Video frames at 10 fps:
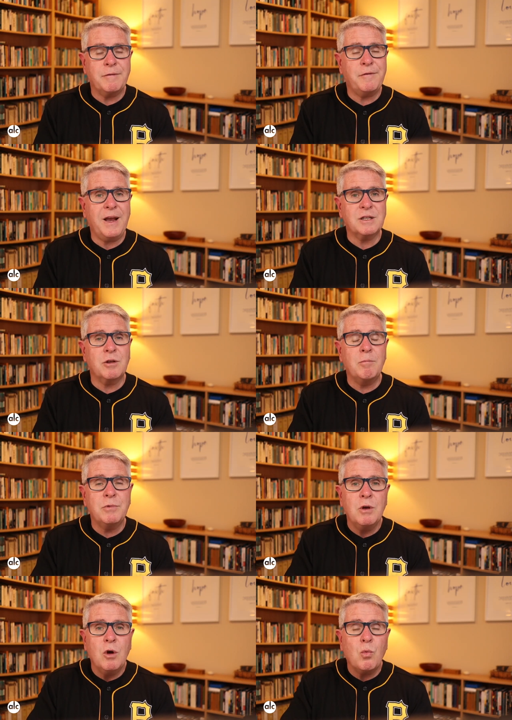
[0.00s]
And in fact,
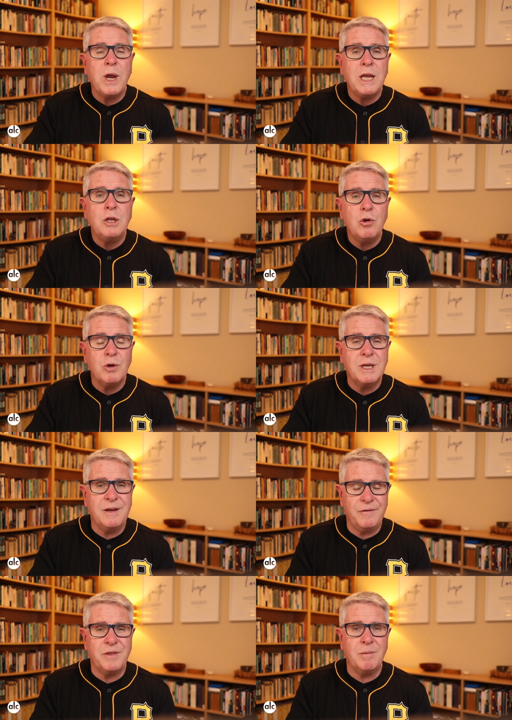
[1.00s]
the, when you
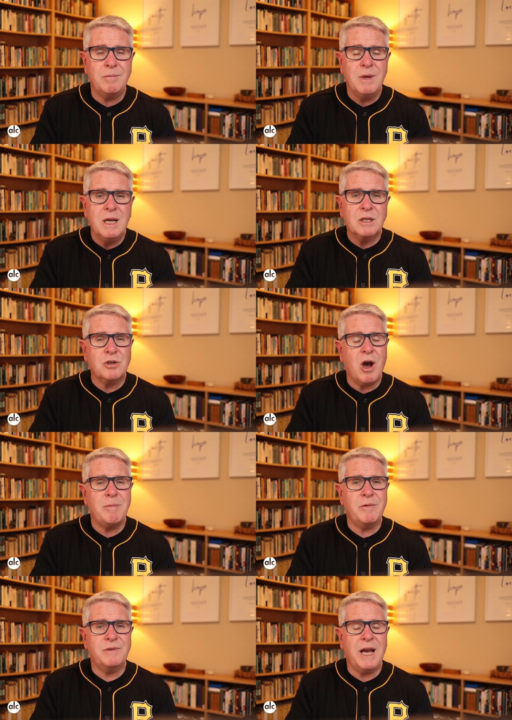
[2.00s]
give them
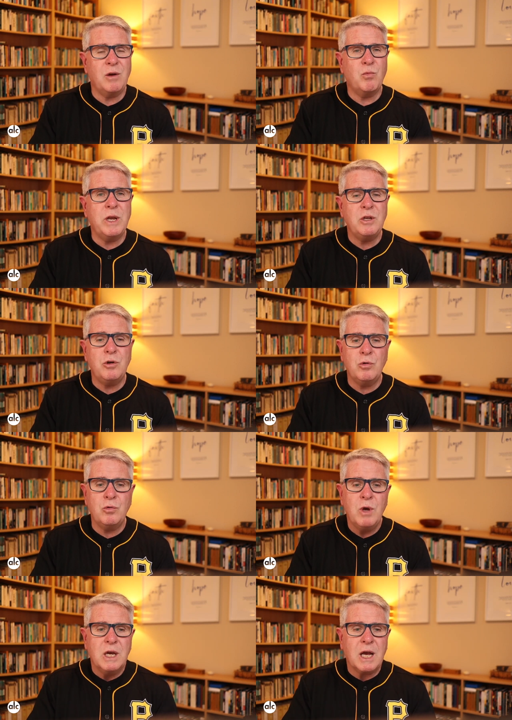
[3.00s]
time of day, when
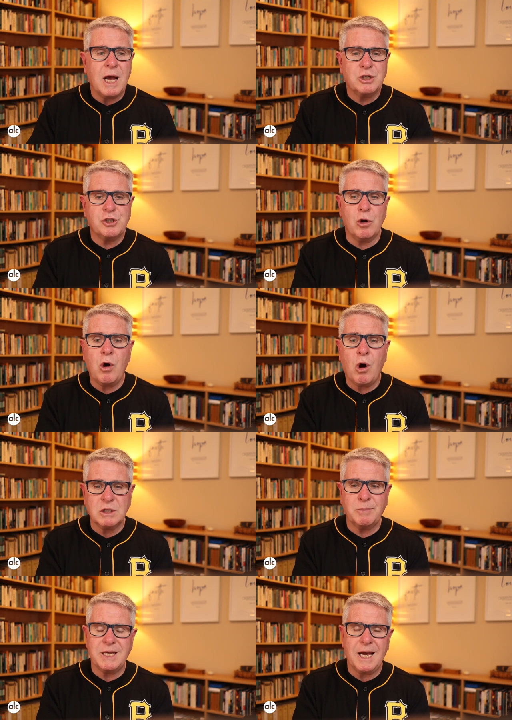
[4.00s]
you uh, show
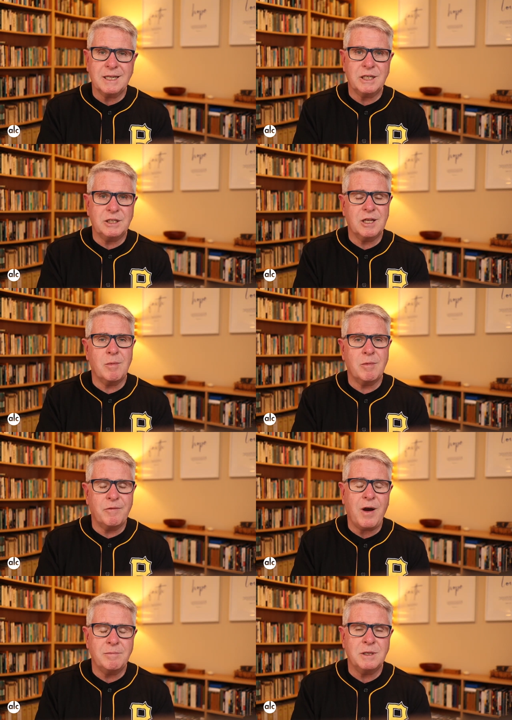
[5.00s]
hospitality to them,
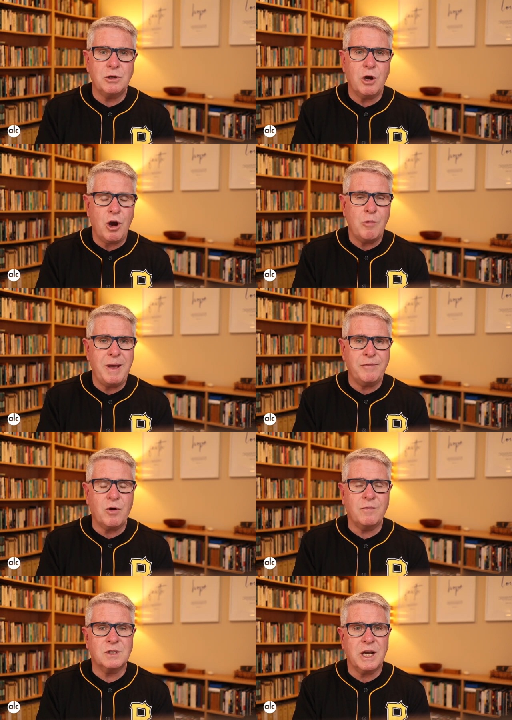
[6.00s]
invite them into your home, have
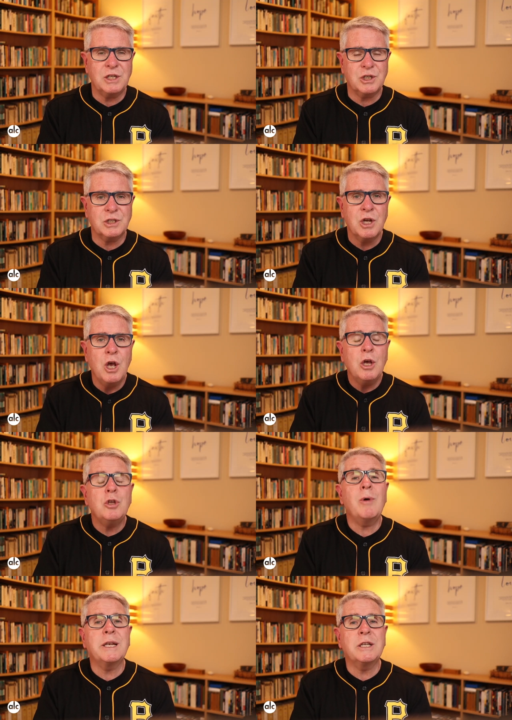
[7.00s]
conversations,
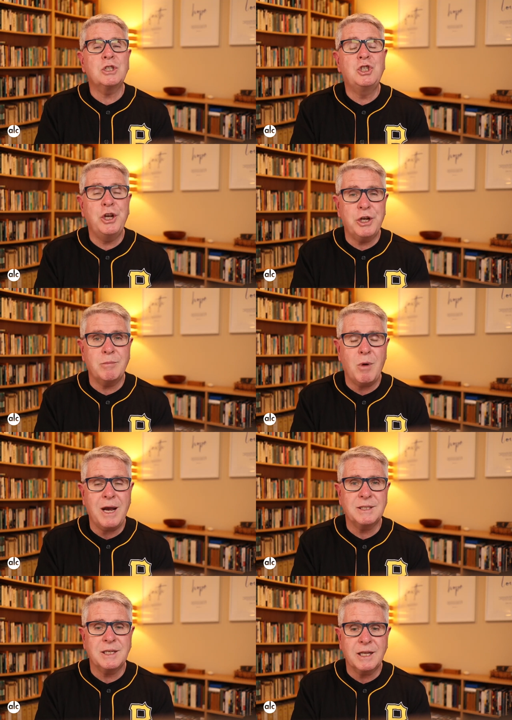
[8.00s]
you are
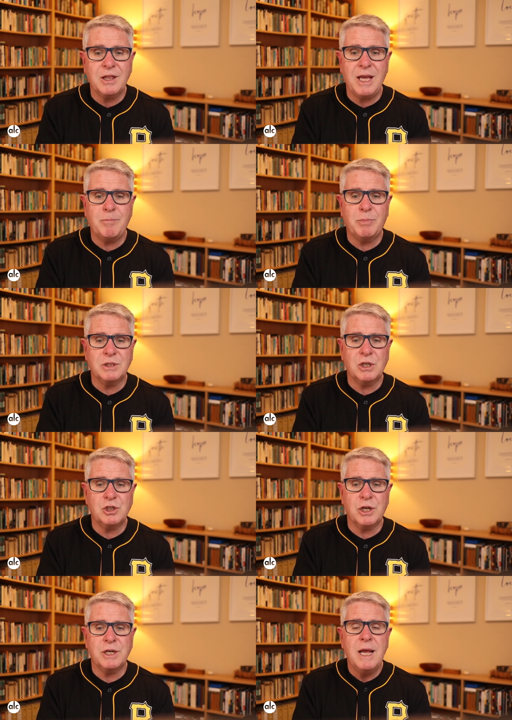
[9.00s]
legitimizing their
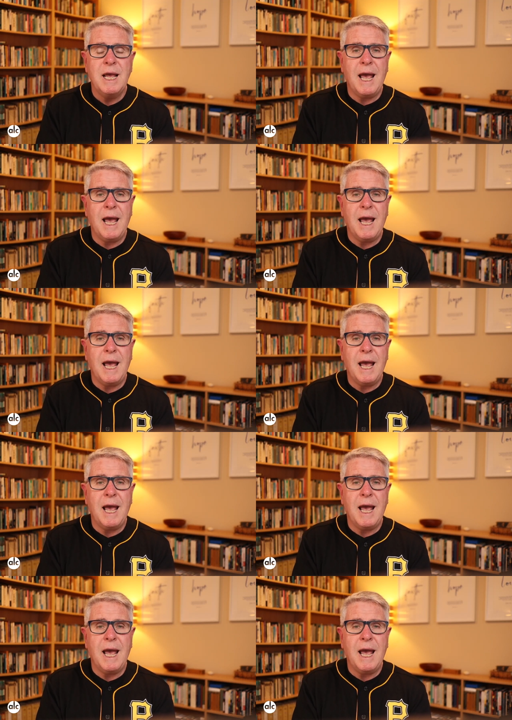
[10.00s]
position.